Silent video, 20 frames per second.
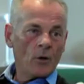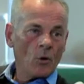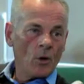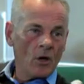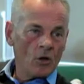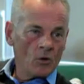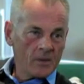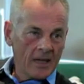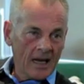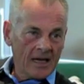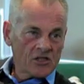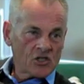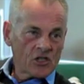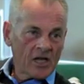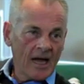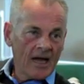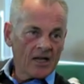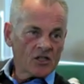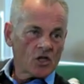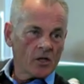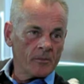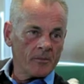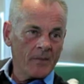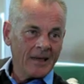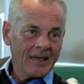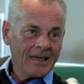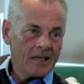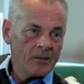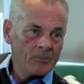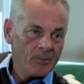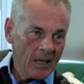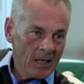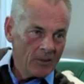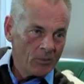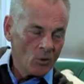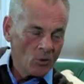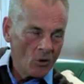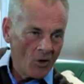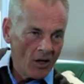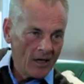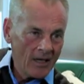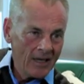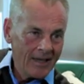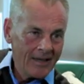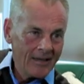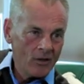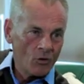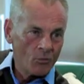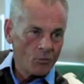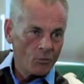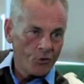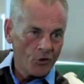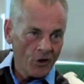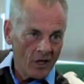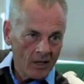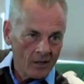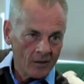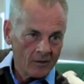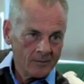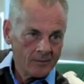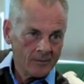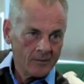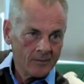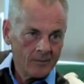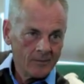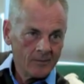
to Elm Guest House and meeting people like Leon Brittan.